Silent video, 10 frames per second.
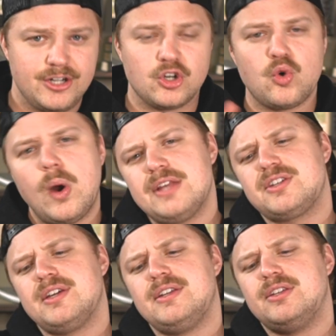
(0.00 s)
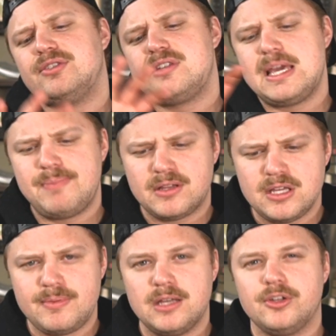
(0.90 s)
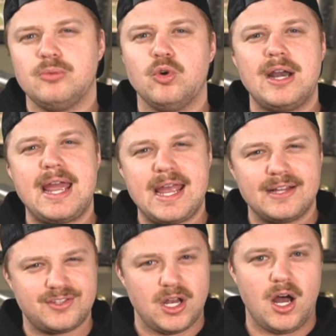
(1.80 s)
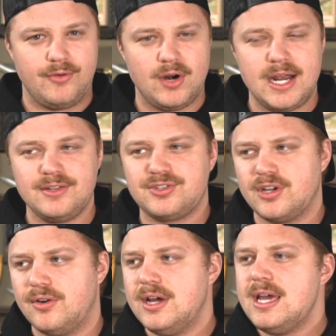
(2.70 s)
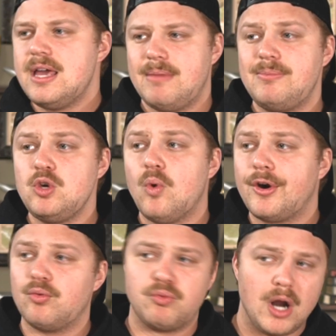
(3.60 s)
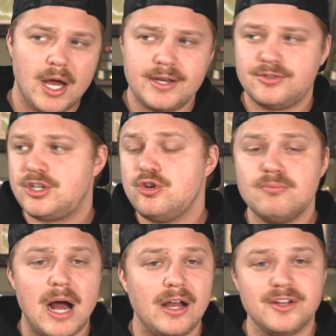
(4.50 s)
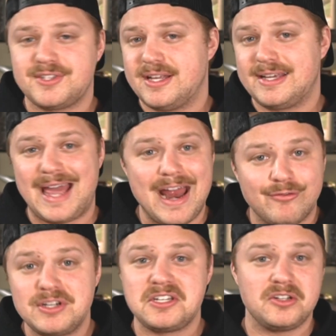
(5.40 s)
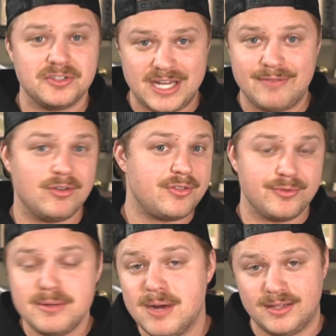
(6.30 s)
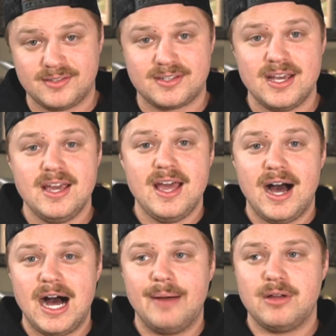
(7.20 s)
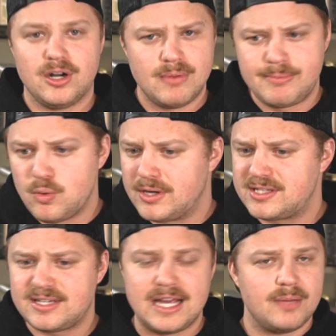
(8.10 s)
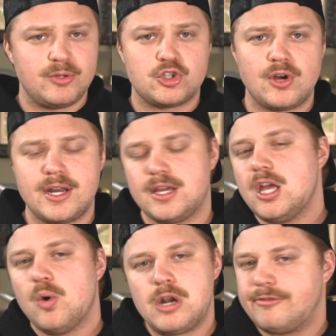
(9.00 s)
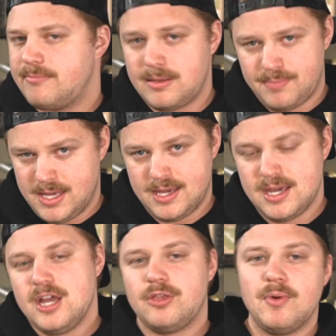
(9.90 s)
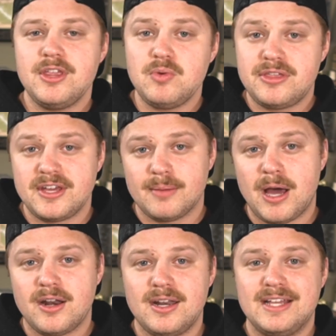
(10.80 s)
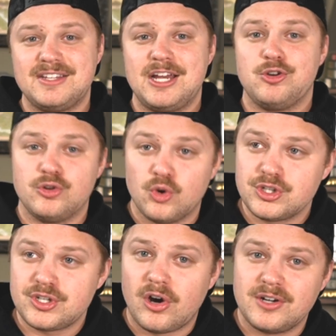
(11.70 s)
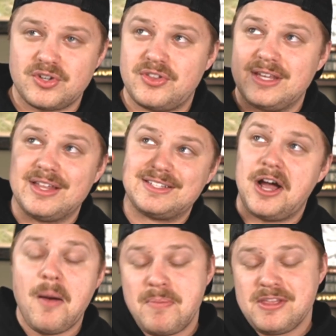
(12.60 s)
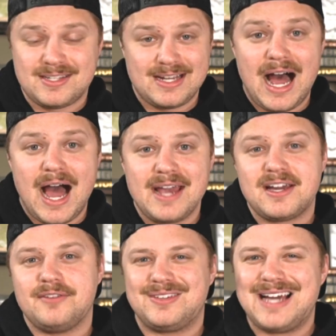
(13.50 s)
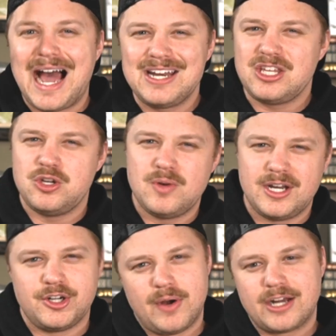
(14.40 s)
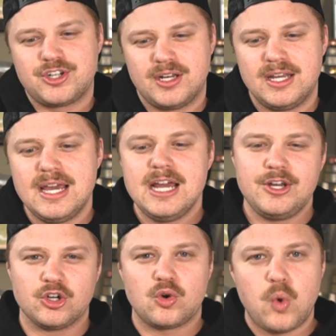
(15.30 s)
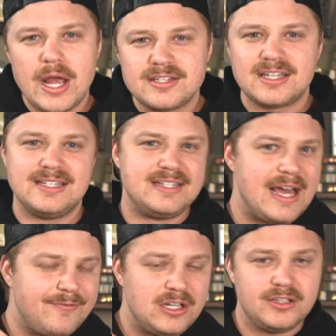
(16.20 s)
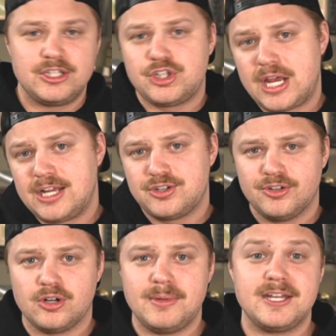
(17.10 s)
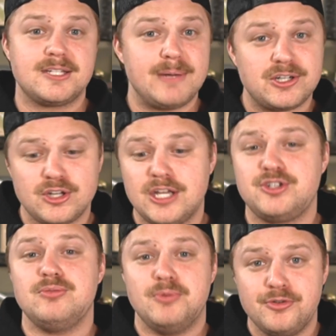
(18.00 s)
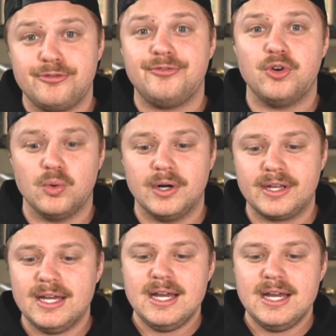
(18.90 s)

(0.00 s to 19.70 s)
Your quest can typically be a little more hands-on, right? So maybe you want to run 2 miles like every single day for 3 months. Or maybe you want to scale up your training, whatever it may be. The way that we think about it is that your North Star is a thing that's up in the sky, kind of guiding you in a direction. Your quest can definitely change a little bit, especially as you move forward.